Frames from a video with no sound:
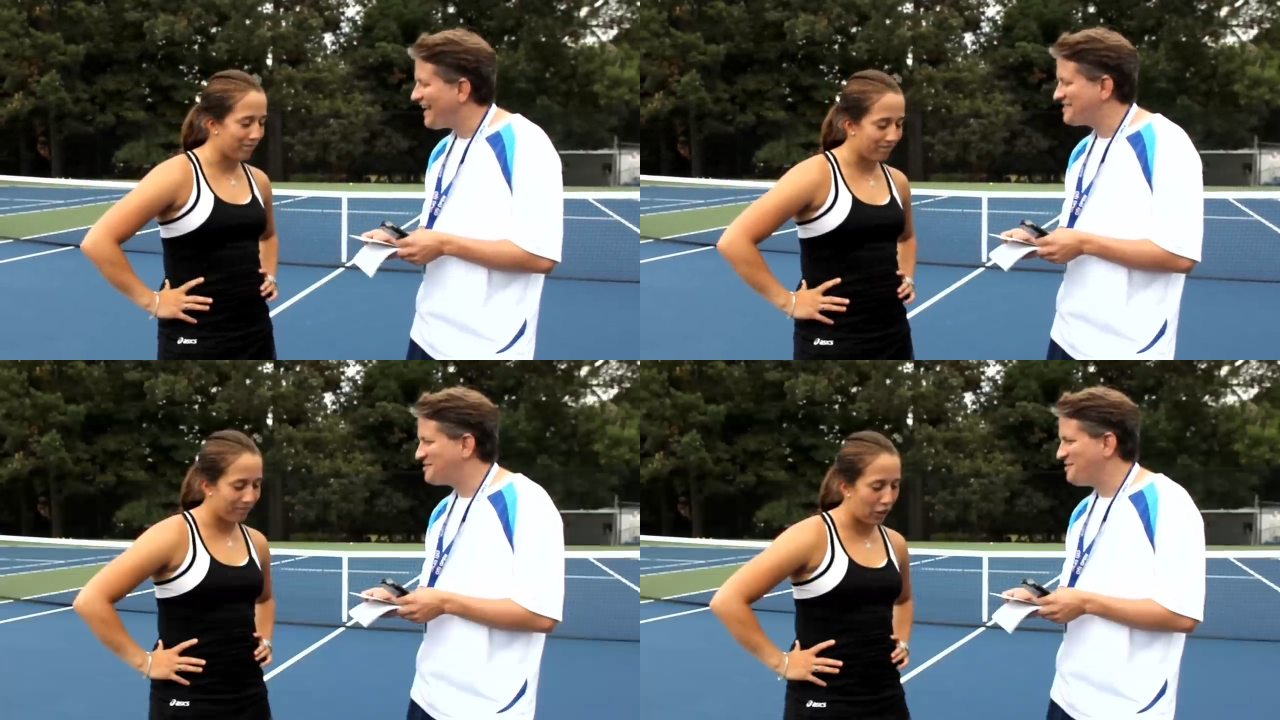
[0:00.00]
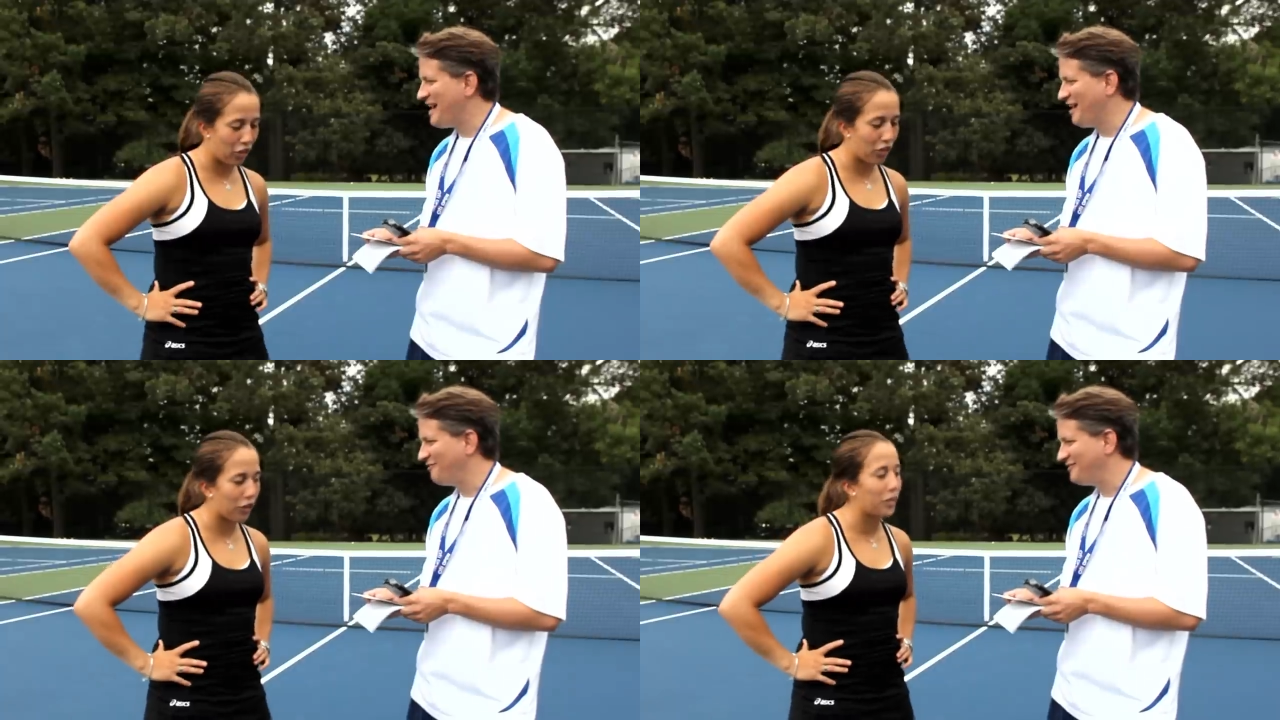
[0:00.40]
Speaker 1: cats?
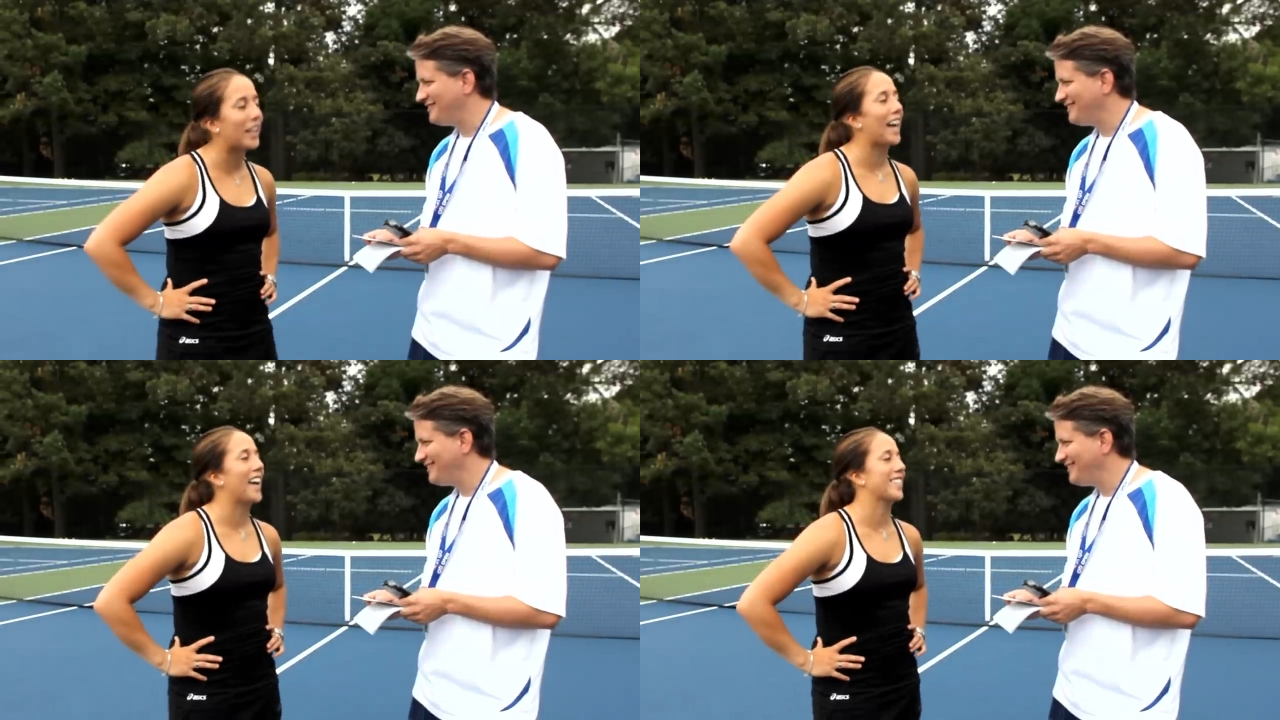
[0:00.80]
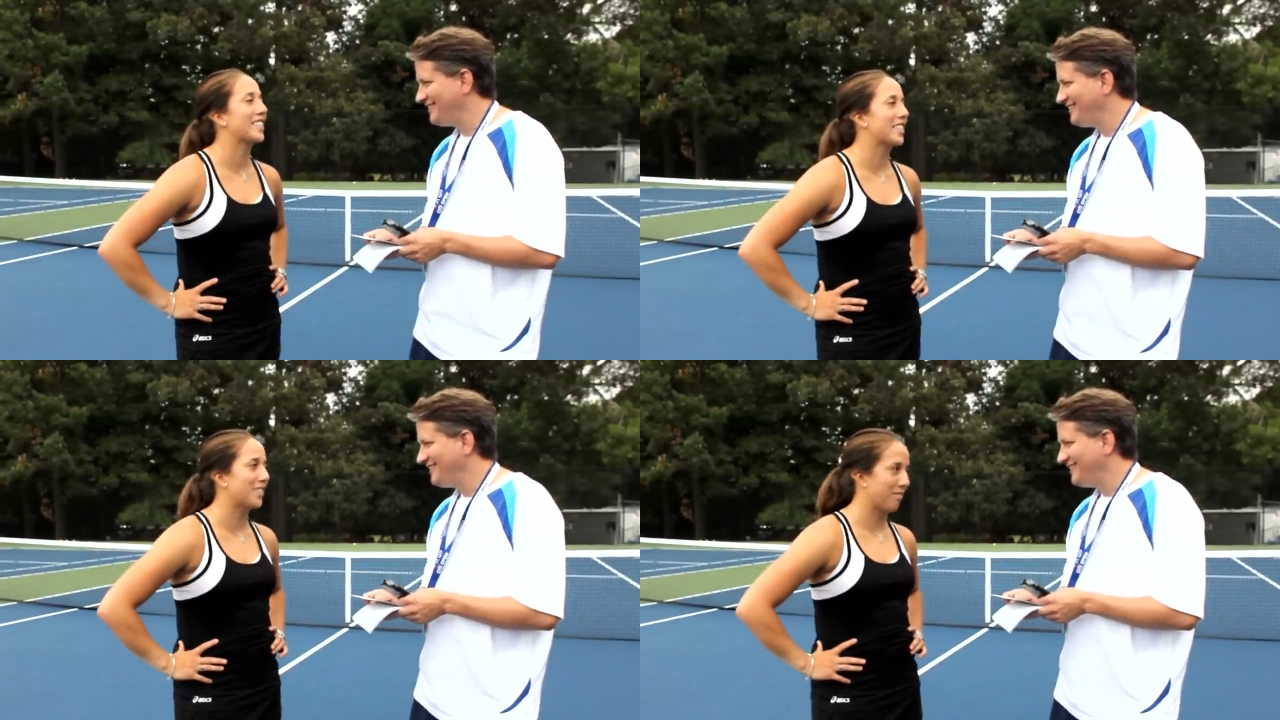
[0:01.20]
Yeah. Three cats.
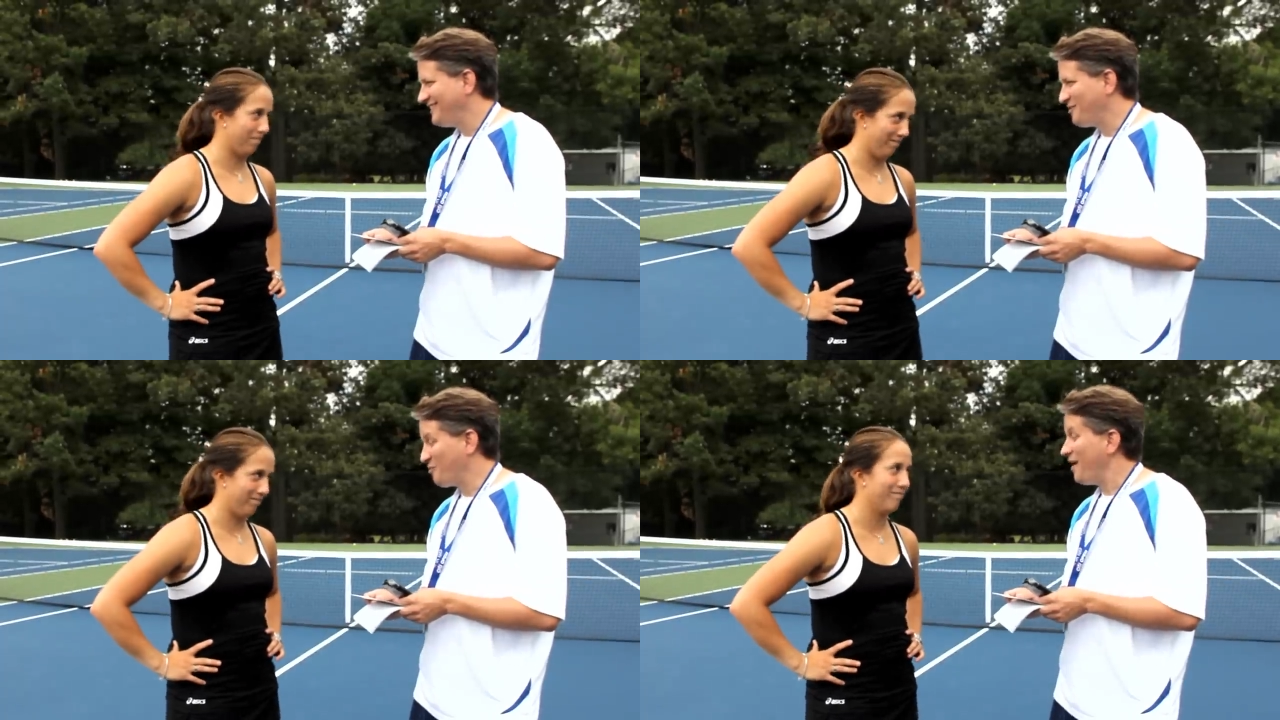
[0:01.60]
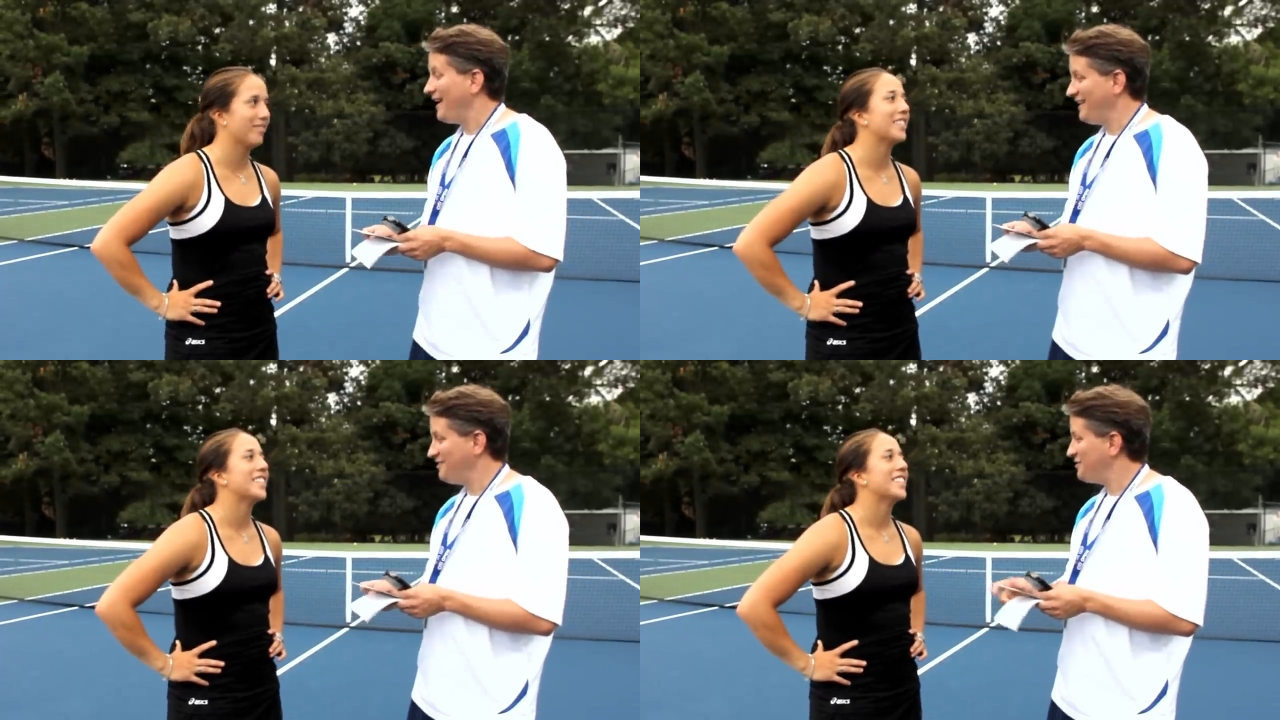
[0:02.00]

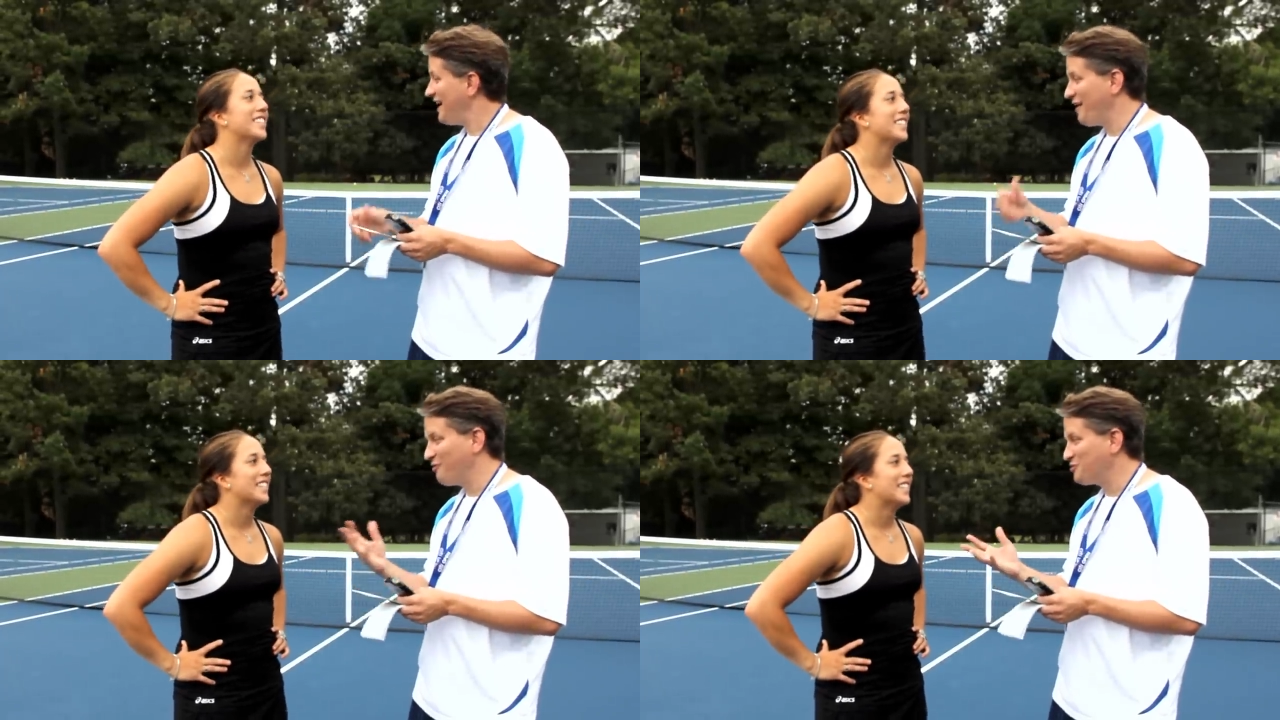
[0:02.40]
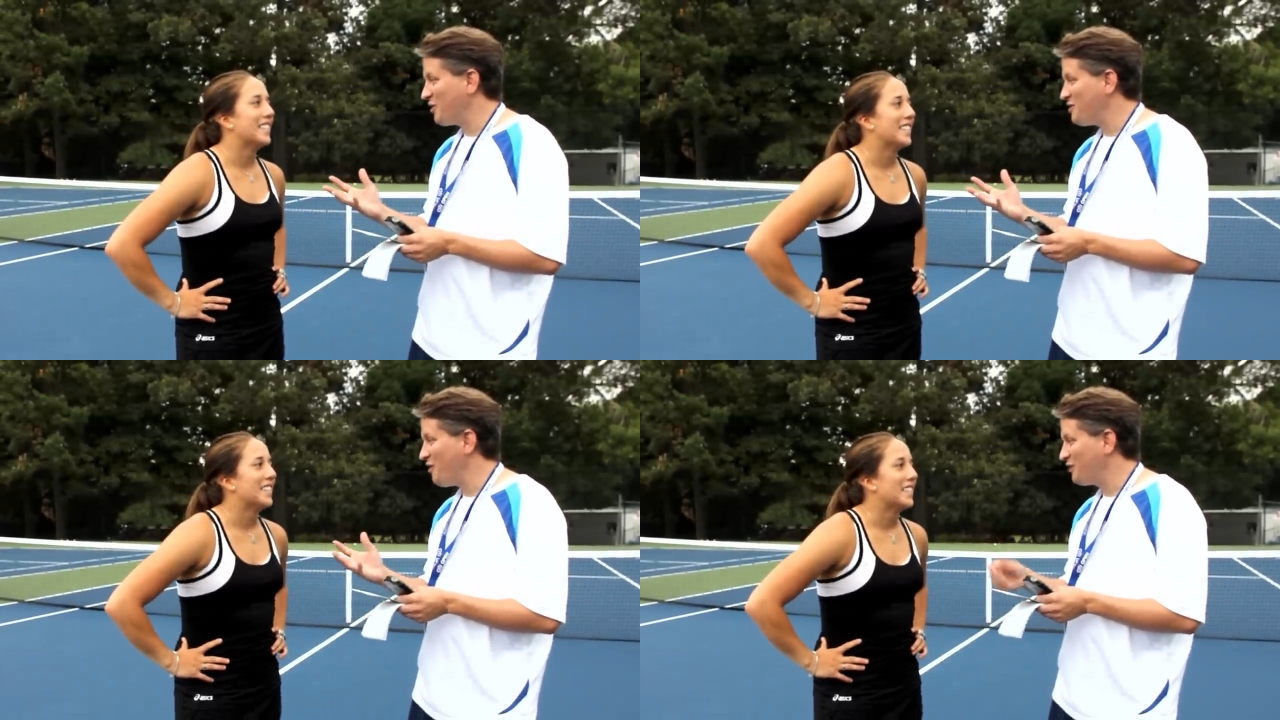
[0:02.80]
And they ever join